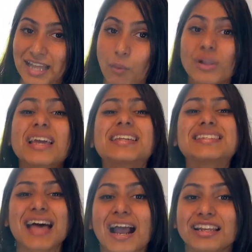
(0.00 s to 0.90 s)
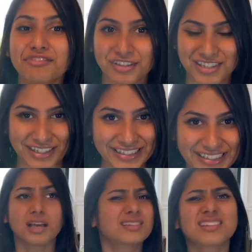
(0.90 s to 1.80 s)
that will exactly fit their
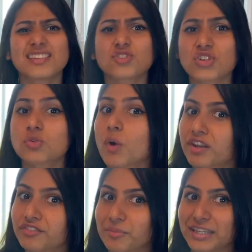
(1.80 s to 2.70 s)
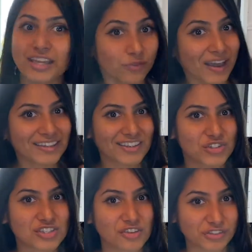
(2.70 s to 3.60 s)
need. This is just one of the many
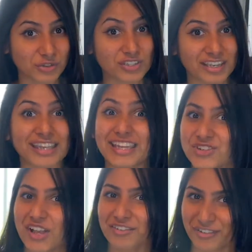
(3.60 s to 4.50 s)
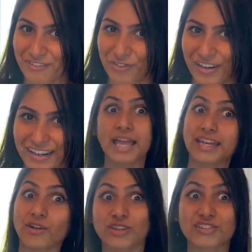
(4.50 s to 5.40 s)
advantages of using an Agile framework.
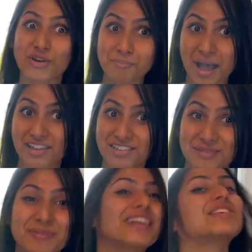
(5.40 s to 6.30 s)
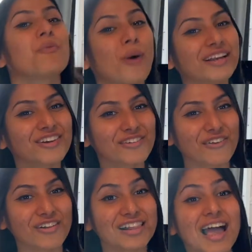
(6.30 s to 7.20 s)
Now, the Scrum Master plays a vital
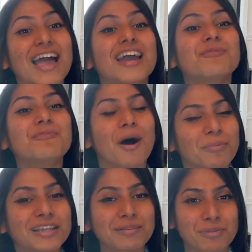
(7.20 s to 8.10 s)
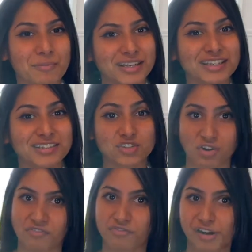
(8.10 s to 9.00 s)
role in properly implementing the
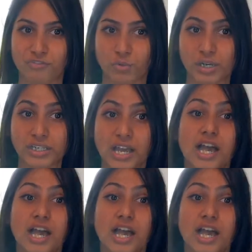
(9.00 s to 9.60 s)
Scrum framework